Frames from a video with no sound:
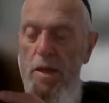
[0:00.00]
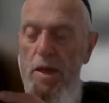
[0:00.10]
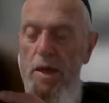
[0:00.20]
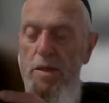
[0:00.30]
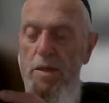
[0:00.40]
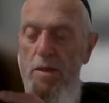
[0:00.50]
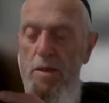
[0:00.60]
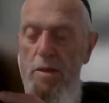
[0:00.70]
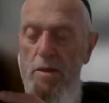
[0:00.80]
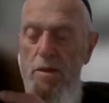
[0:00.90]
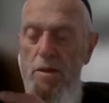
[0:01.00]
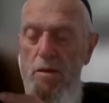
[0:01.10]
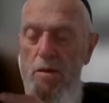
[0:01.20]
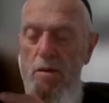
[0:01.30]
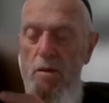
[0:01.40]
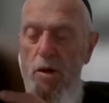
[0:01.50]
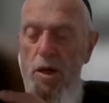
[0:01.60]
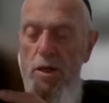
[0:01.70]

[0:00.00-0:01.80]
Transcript: eat or